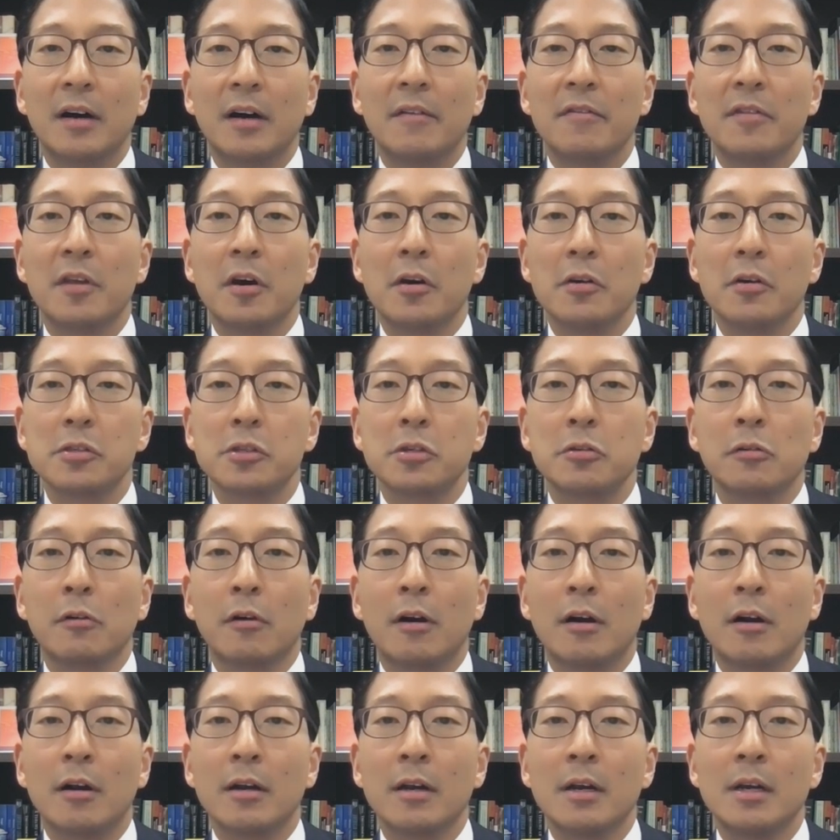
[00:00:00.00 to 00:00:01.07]
of those who
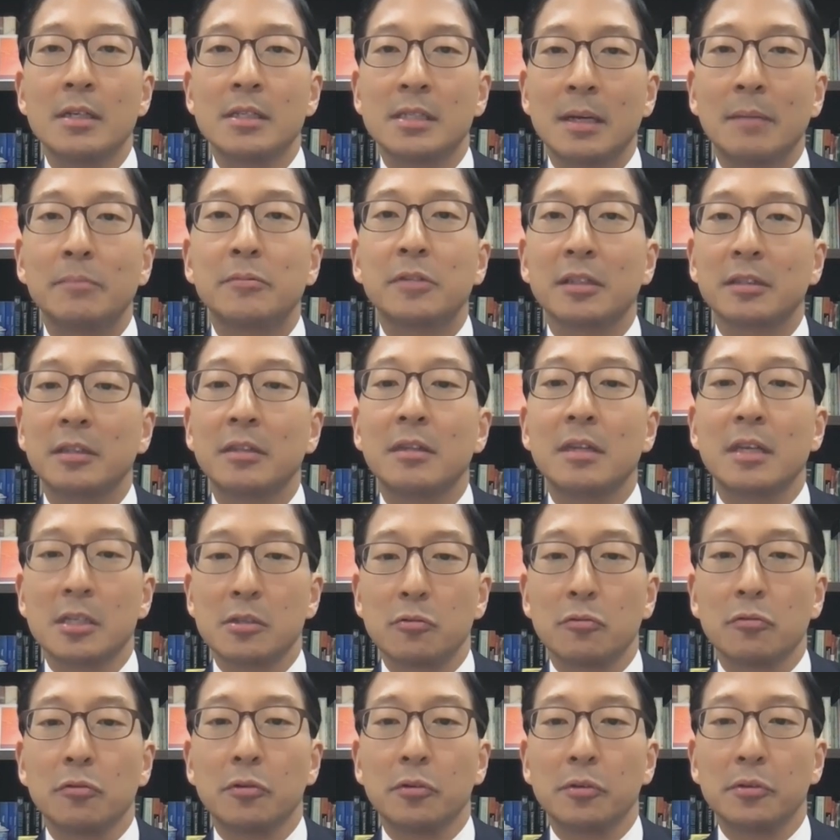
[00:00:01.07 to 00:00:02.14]
are subject to
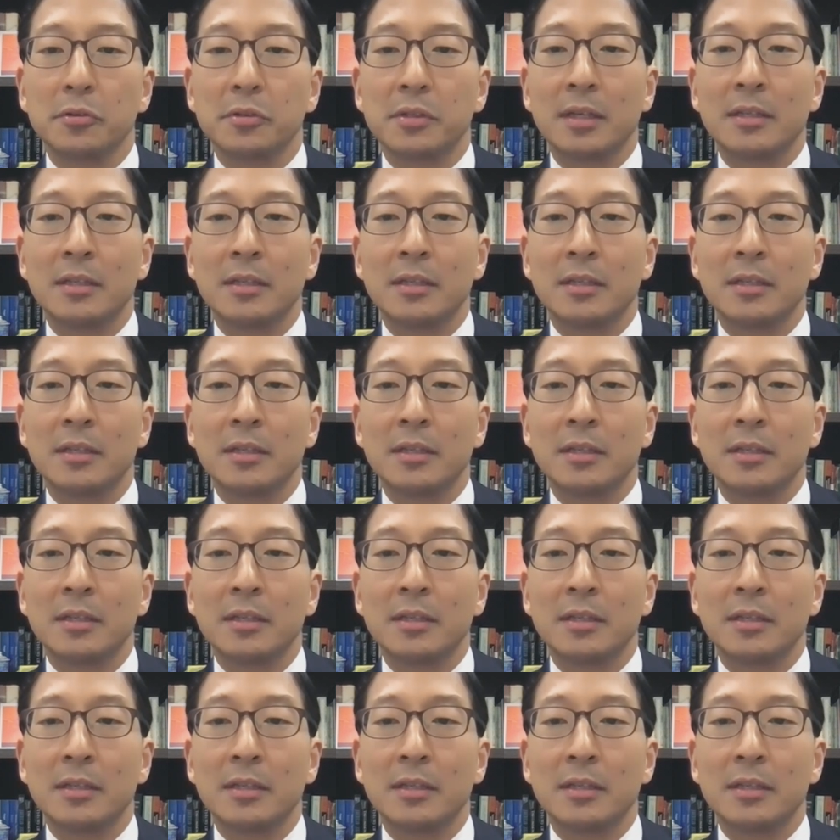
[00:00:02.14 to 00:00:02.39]
these rules.